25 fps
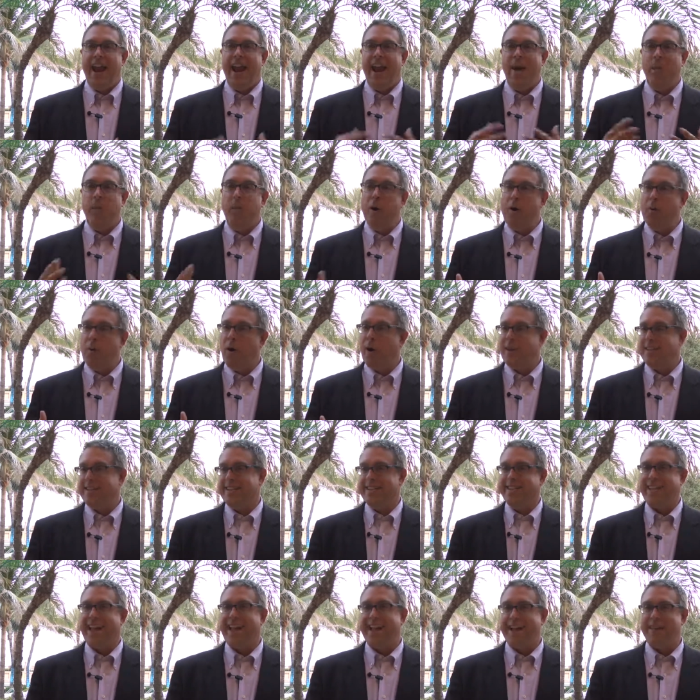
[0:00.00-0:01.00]
and we want
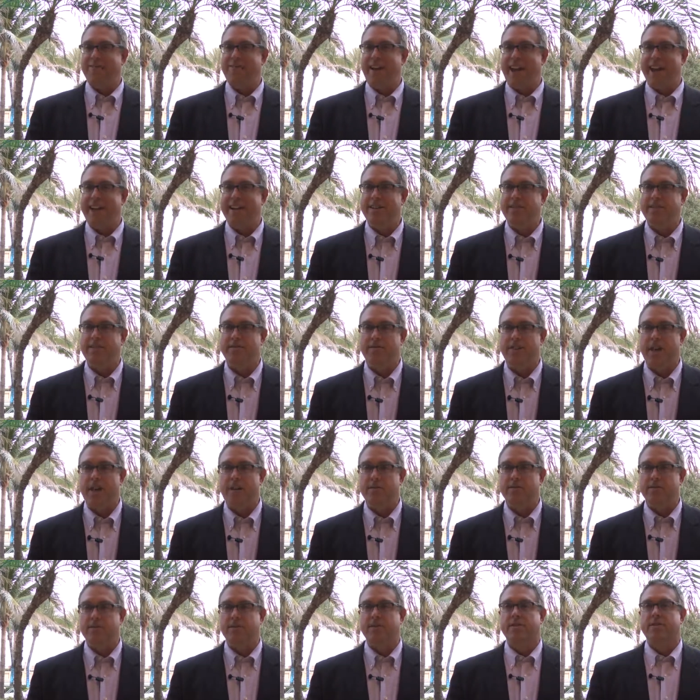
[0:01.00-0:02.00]
to take advantage of
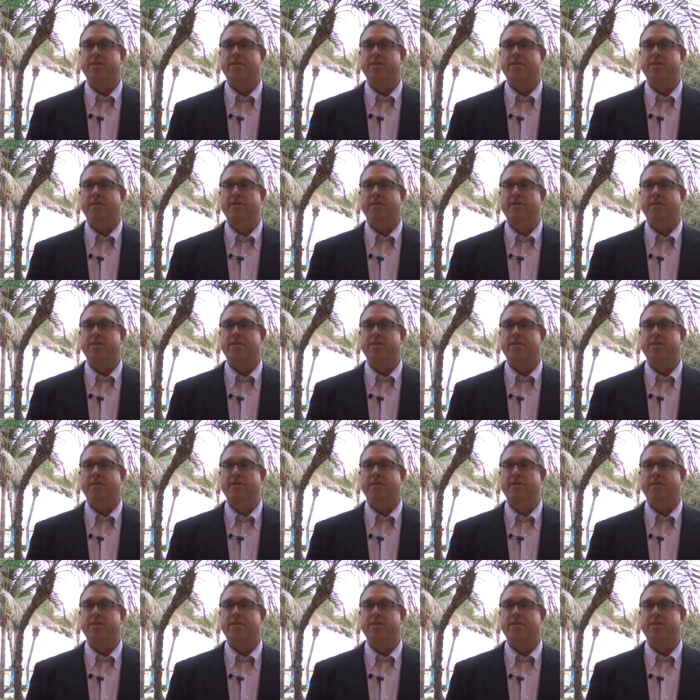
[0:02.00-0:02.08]
those.